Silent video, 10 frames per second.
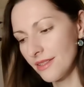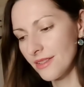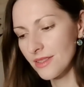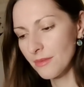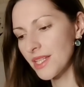
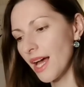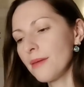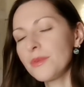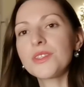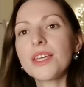some
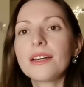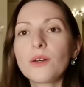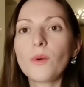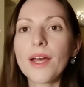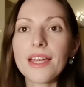time you take
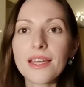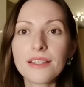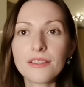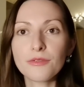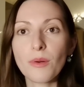
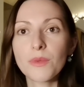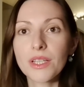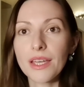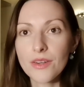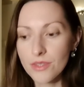away from the
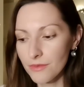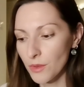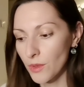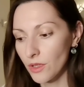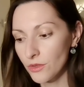cares of
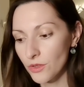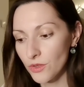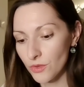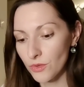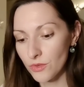the world
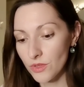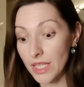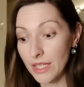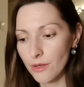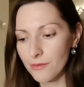to
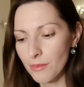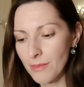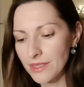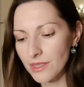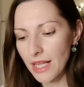take care of your
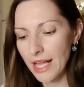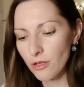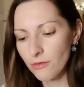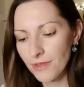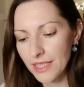mental
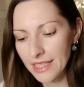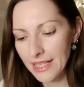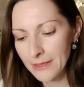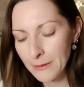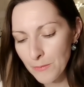health. And
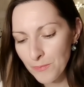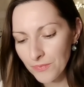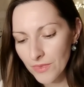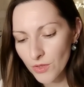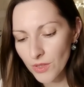then
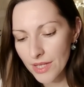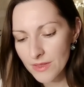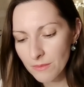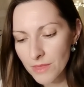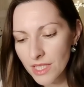you
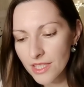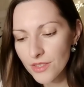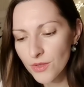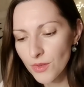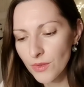guys
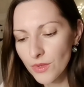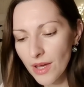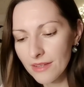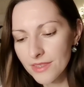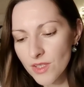meet, you
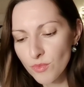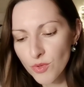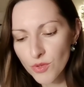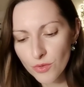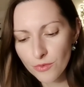have this
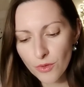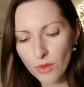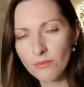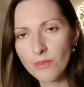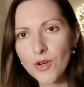
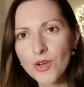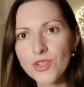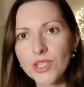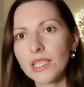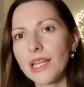beautiful
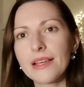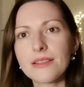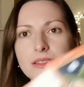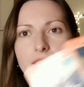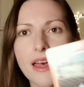merging like
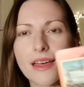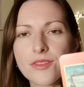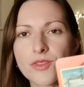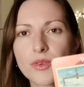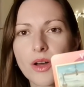
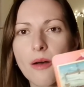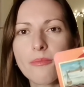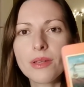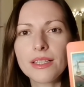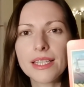sex. You
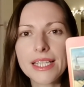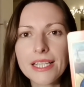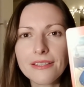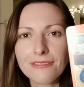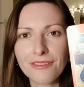can't
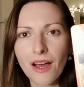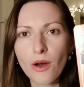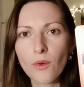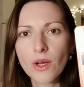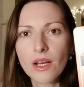believe
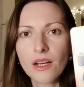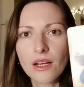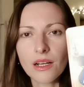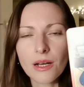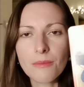how
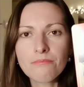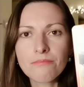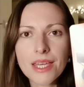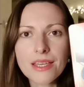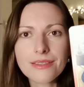
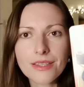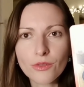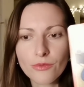amazing